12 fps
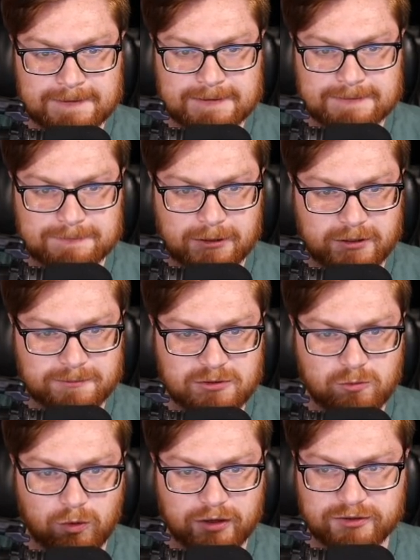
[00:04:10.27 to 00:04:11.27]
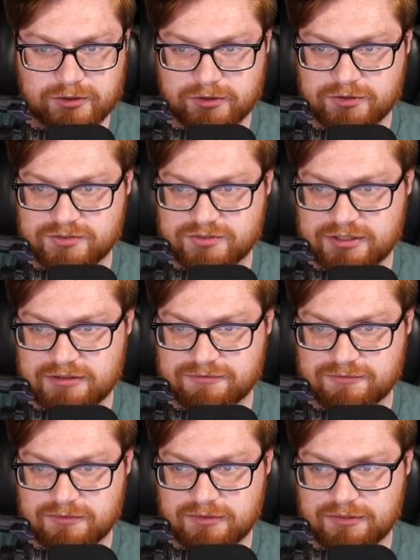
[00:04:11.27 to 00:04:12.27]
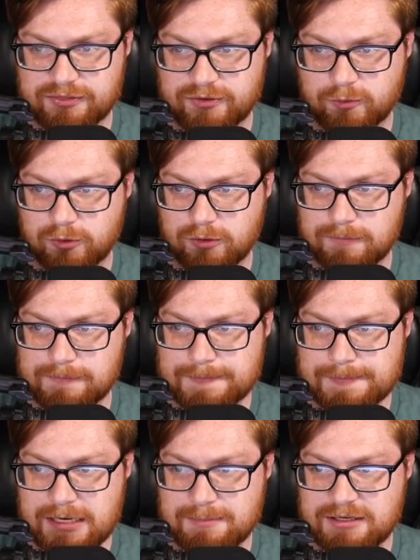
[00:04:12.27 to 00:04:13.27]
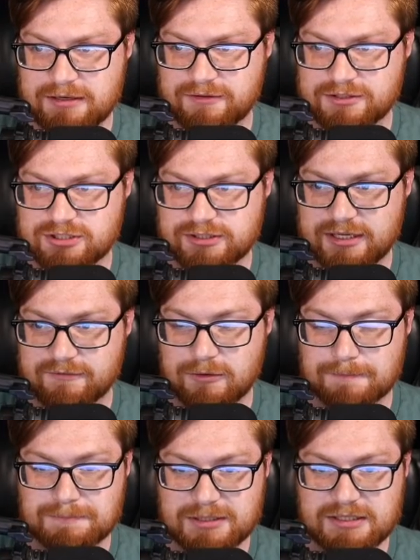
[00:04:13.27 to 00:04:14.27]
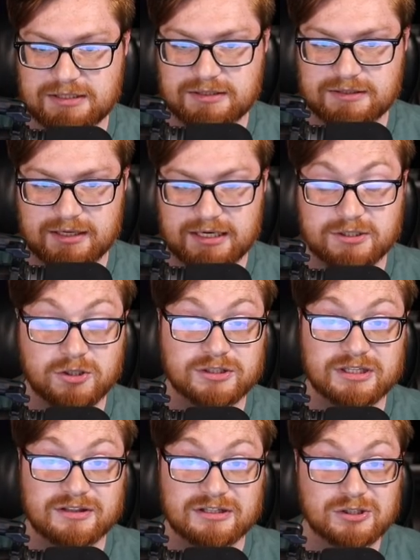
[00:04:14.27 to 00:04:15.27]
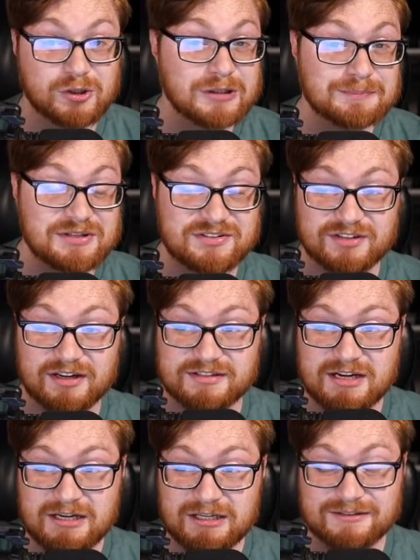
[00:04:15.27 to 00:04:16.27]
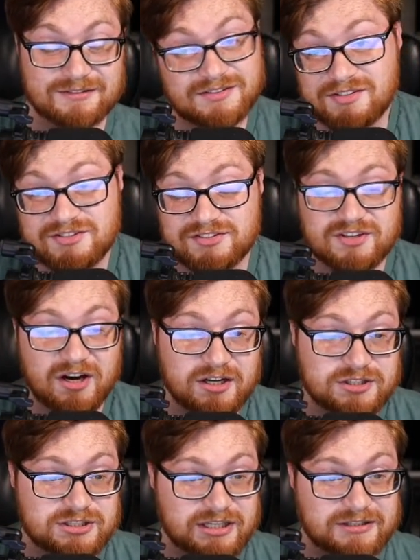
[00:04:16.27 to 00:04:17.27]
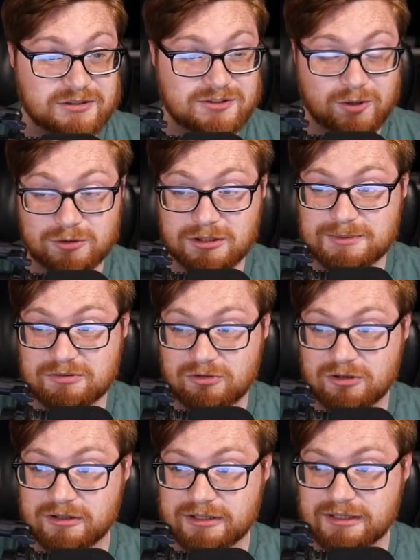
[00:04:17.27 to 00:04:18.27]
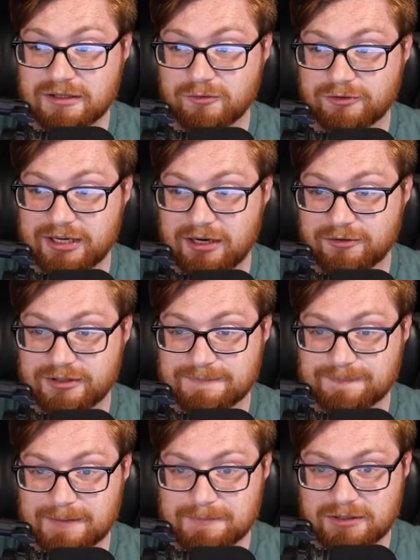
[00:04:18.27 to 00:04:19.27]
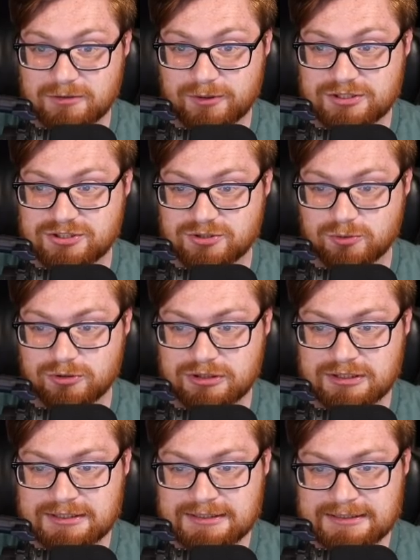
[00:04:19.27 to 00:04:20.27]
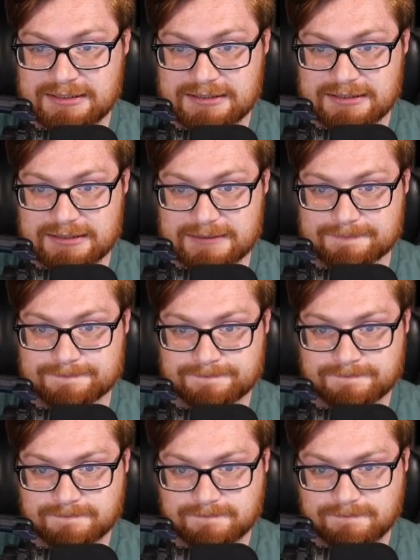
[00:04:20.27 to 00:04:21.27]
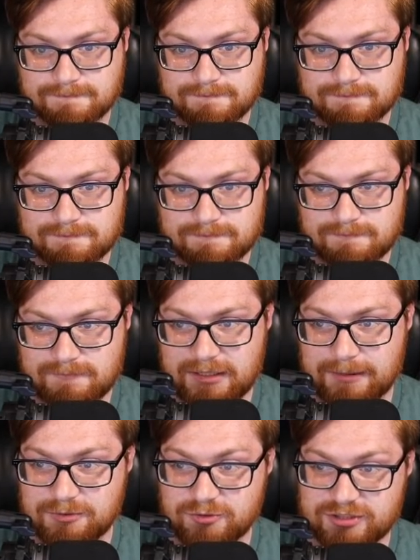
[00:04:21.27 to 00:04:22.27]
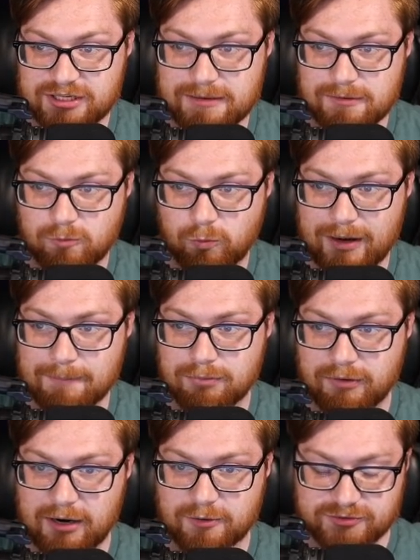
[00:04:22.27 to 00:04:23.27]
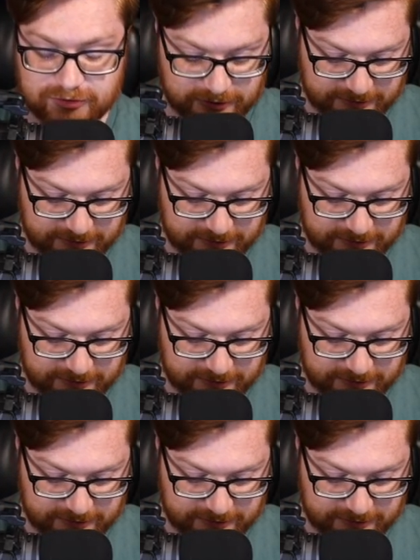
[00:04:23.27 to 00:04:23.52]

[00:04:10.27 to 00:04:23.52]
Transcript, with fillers: Part of me wonders if there will maybe eventually ever be a cookie that could be set. This is just a hunch. I could totally be wrong. In all reality, I, am not quite sure. Um, I'm using a web browser